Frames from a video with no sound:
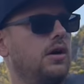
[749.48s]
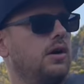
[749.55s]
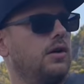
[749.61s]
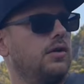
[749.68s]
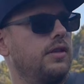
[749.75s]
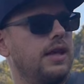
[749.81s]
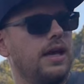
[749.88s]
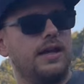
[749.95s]

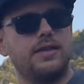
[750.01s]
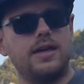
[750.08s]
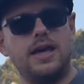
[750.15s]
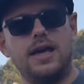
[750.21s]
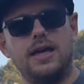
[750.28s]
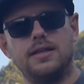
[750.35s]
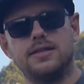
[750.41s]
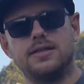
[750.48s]
On the other
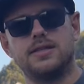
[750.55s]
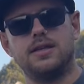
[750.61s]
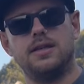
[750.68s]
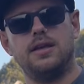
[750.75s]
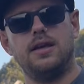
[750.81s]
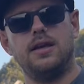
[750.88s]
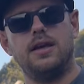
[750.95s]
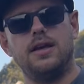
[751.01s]
hand,
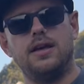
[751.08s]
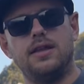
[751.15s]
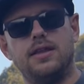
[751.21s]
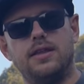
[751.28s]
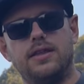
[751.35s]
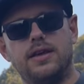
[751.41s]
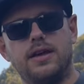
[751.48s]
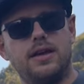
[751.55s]

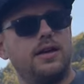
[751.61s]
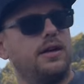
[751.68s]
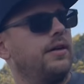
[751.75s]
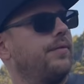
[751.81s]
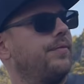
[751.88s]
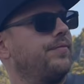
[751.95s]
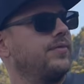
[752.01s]
the